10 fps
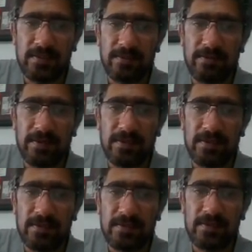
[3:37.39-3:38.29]
7,
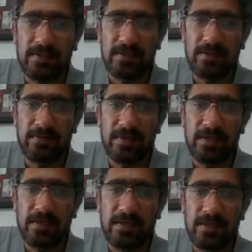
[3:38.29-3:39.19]
7,
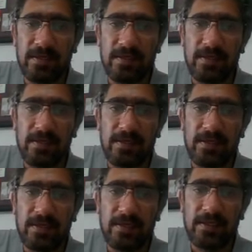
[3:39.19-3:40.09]

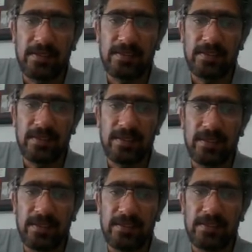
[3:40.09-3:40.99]
8,
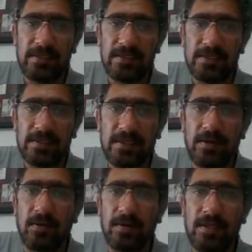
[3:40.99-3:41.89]
8.
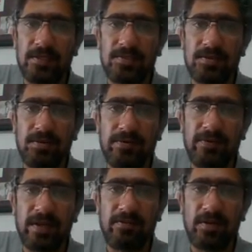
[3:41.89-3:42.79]
Oh, in this row
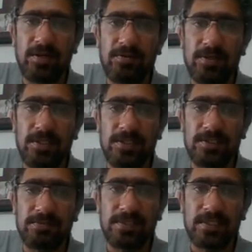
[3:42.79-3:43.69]
we have only 2
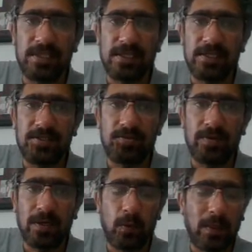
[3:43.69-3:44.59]
digits missing, 2
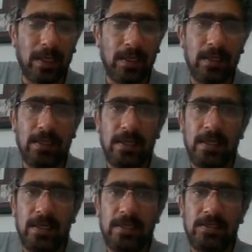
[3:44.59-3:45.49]
and a 1.
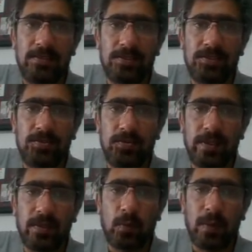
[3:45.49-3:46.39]
So 2
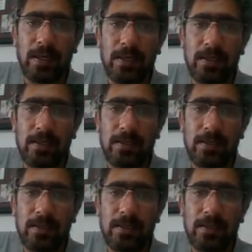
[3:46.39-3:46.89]
and a 1.